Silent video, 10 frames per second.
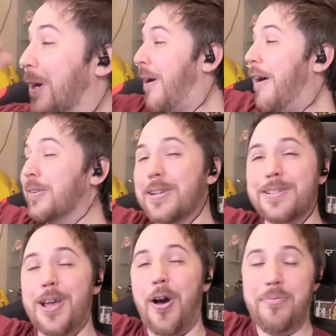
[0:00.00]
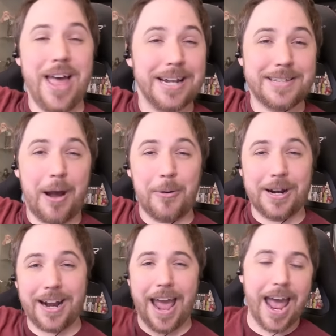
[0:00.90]
Regardless, though, that's how we're
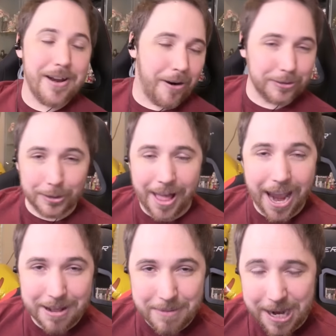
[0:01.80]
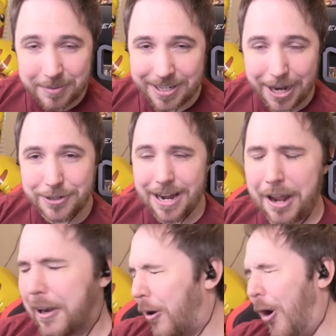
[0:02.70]
gonna end our little anime session
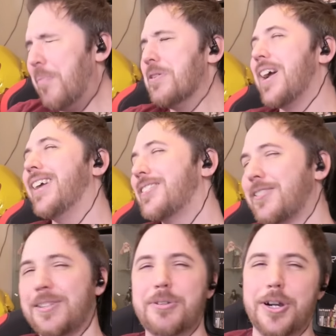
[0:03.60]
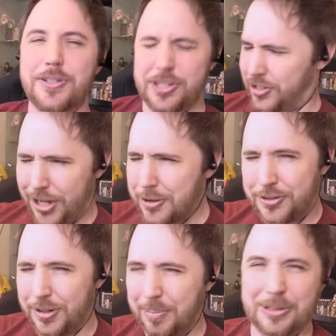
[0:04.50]
out here. Hope you guys did some good,
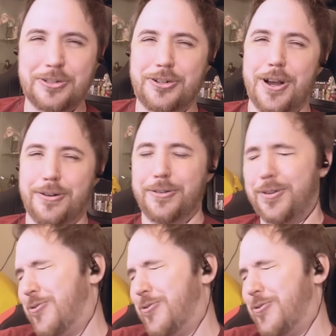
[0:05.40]
sensible chuckles.